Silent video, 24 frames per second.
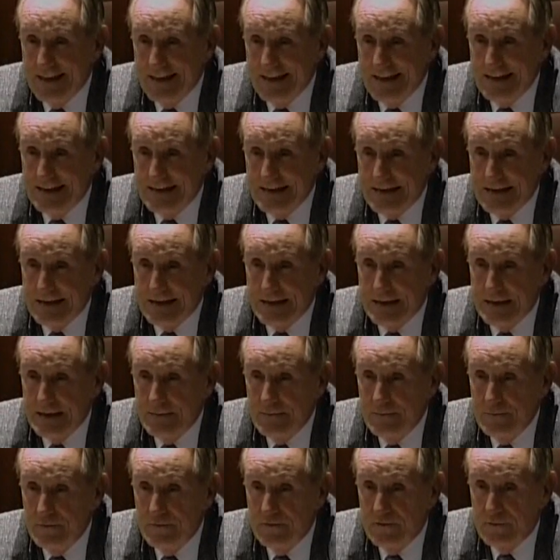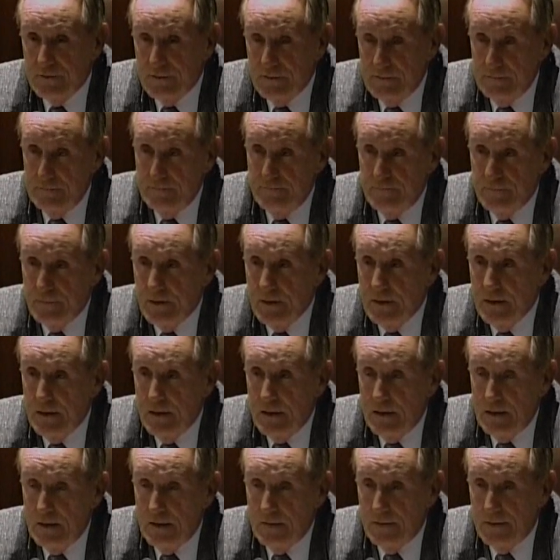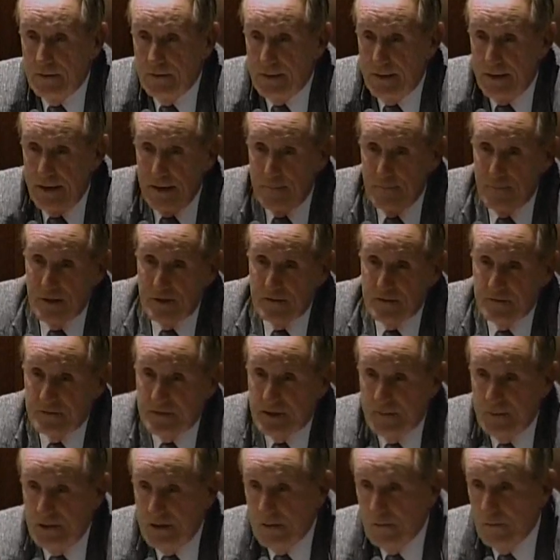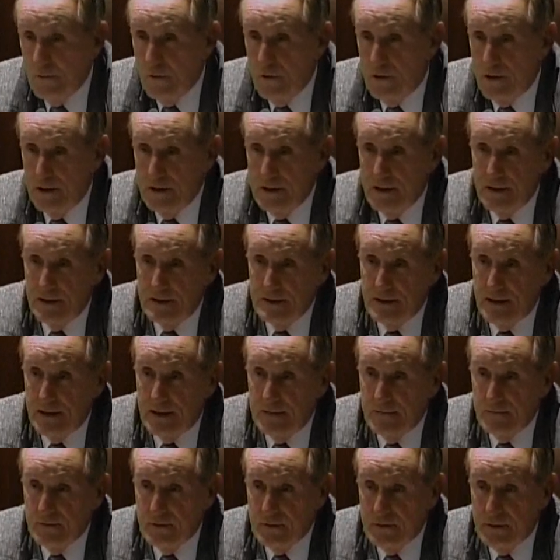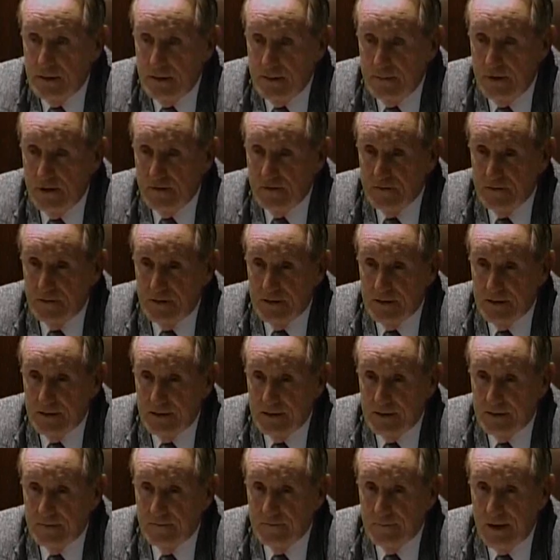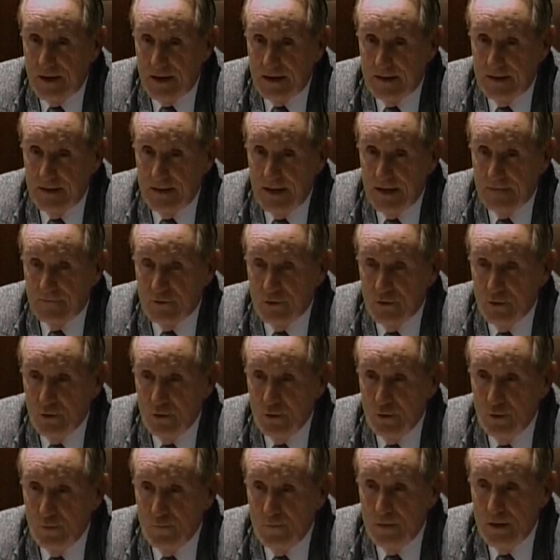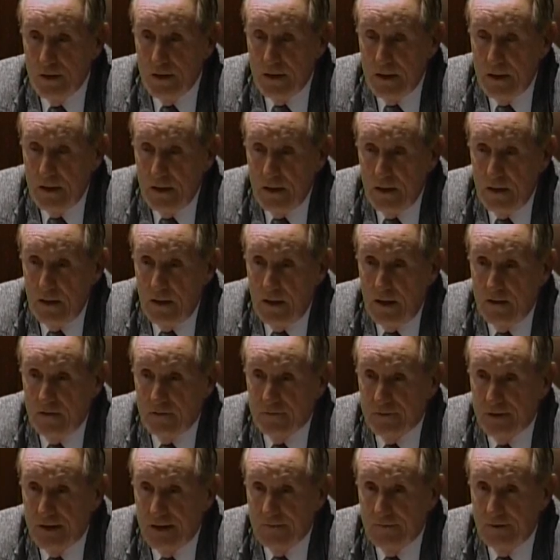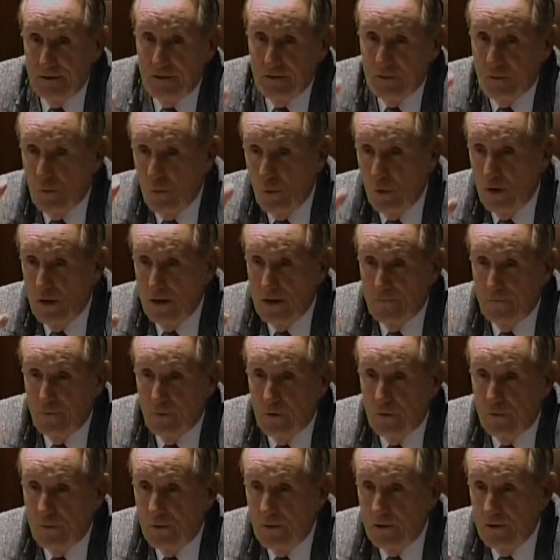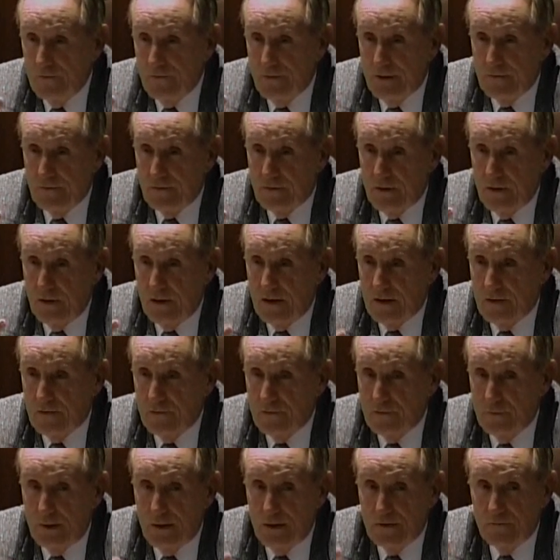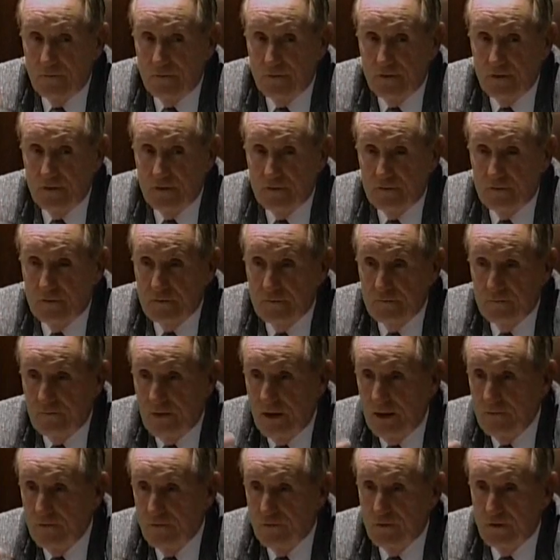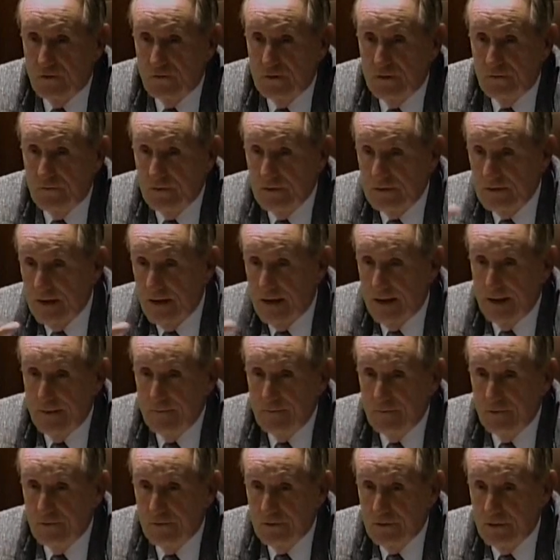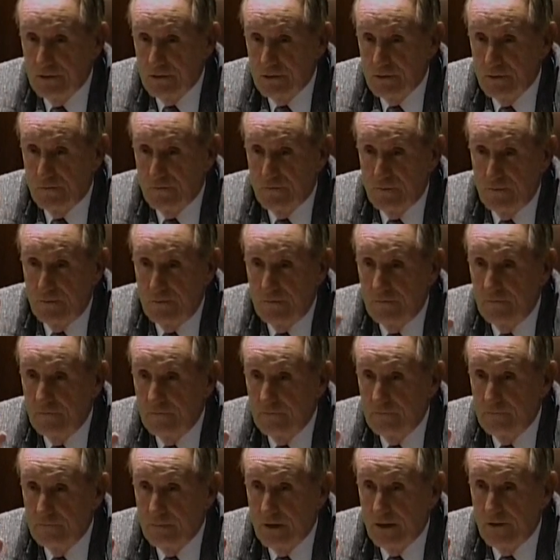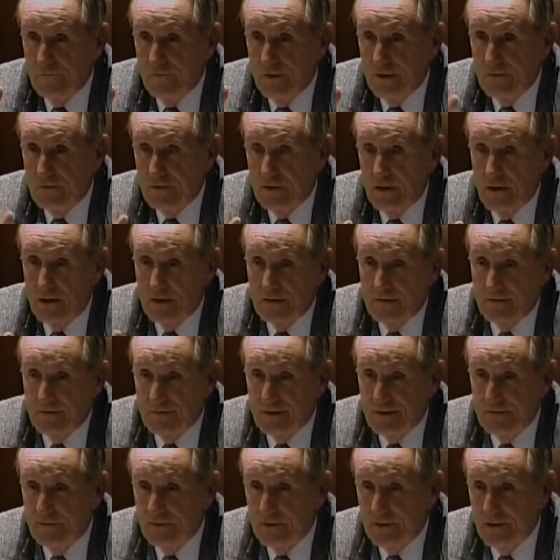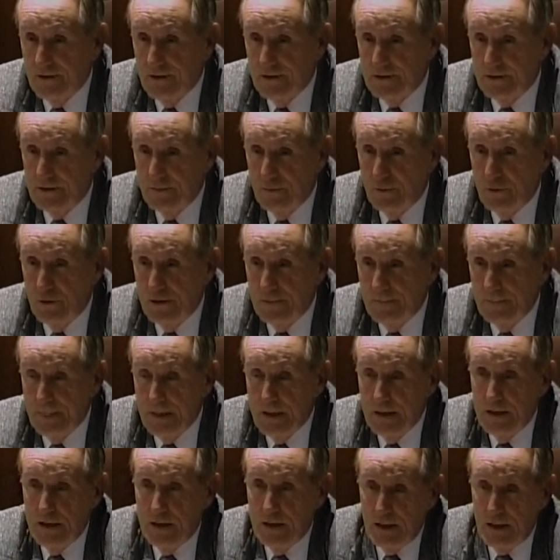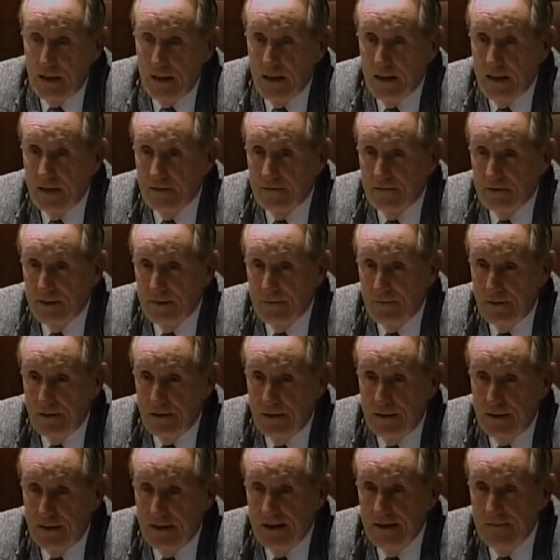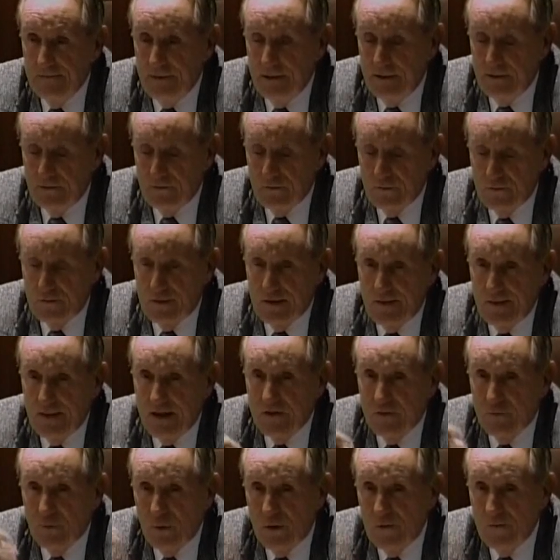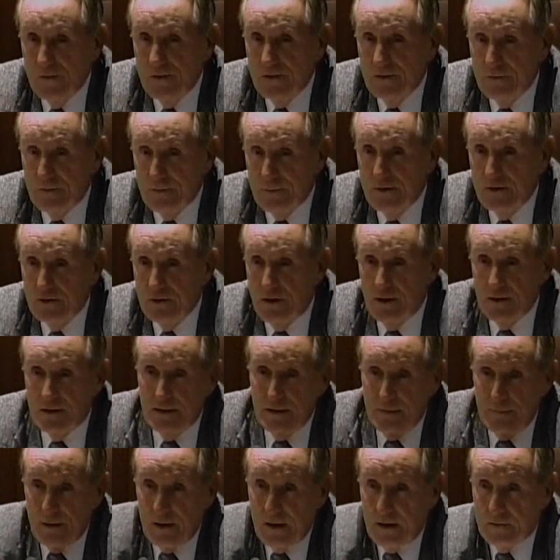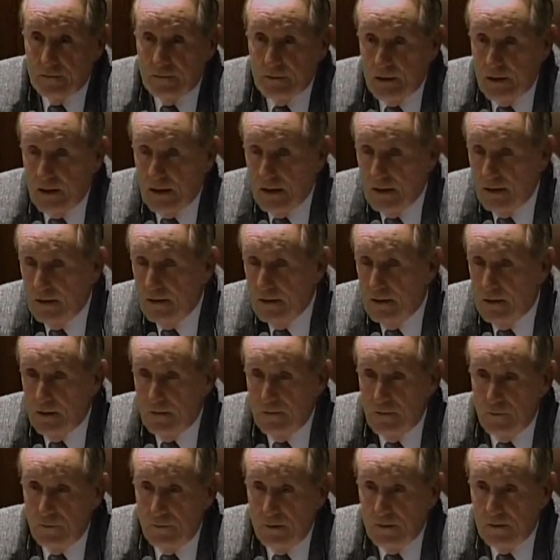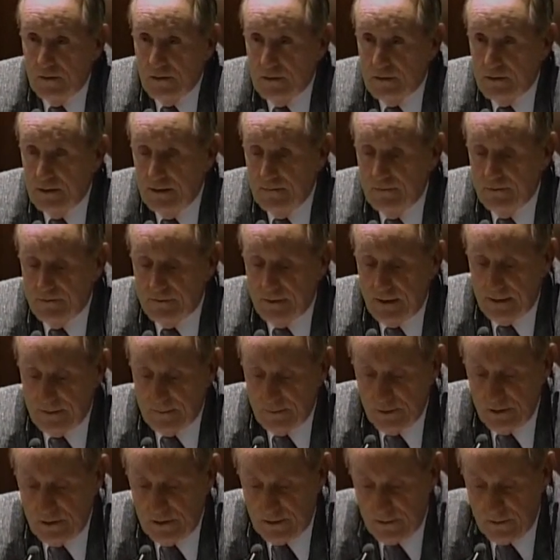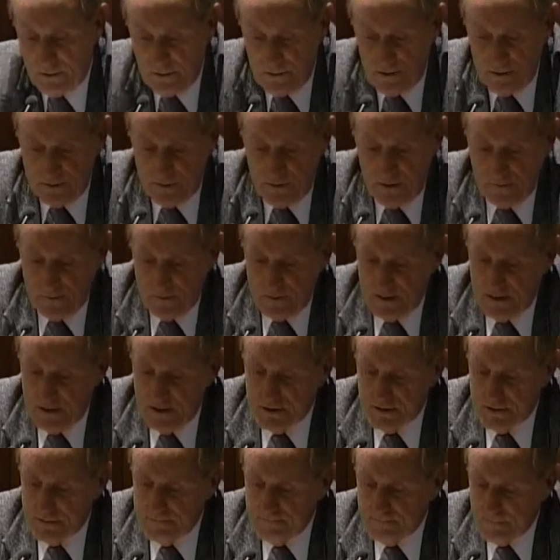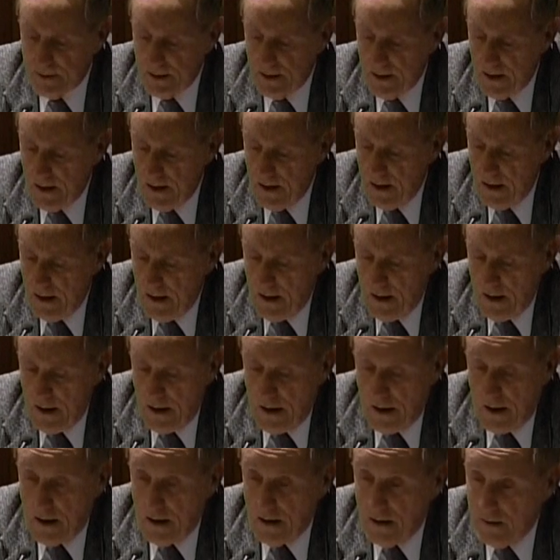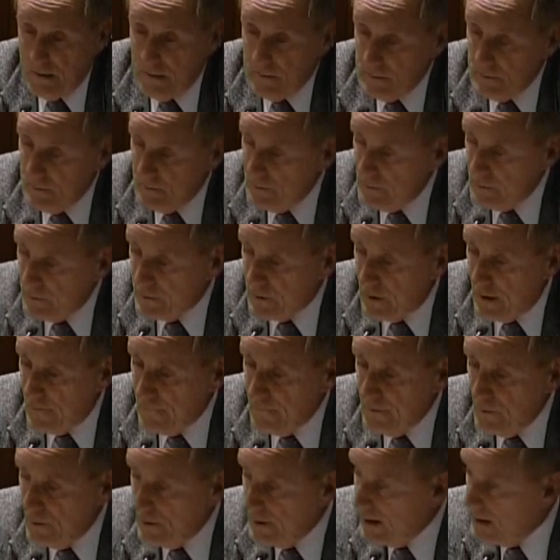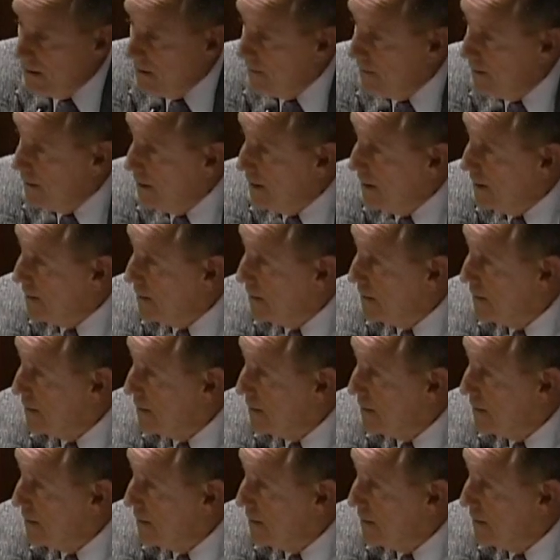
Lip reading: the times that the buses come in the morning and the times that the bus comes back in the afternoon. Instead of having one at 4:30 or 5 o'clock, there's about 5 or 6 different times that you from about 5 o'clock to 7 o'clock in the morning, and the same thing in the evening. So that is one thing that they've been talking about, and they will be able to give us that particular transportation. Ms. Coffey, you want to add anything?